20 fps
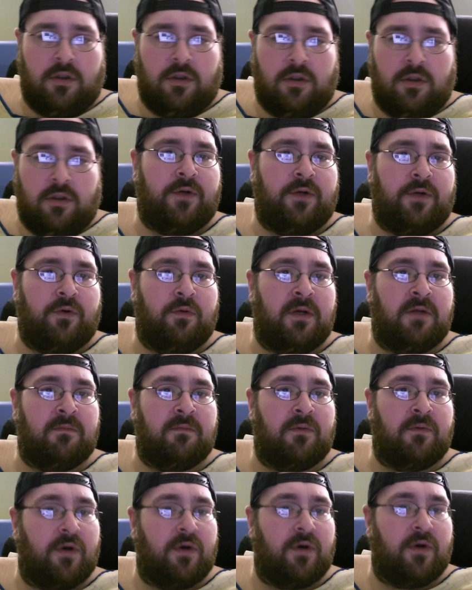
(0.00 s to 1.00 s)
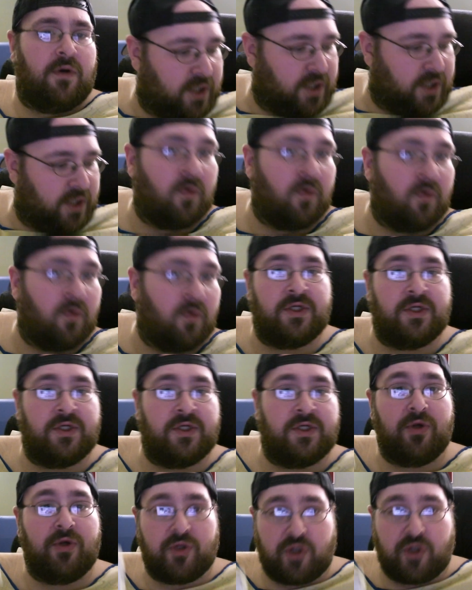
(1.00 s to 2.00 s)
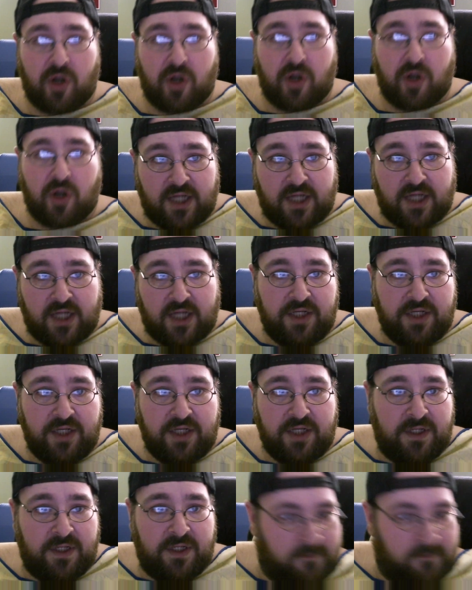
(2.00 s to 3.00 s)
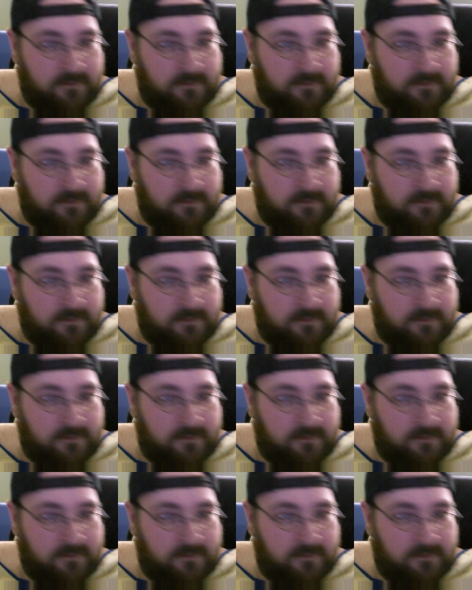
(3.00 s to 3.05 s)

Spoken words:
And remember, as always, throw your trash in the bin,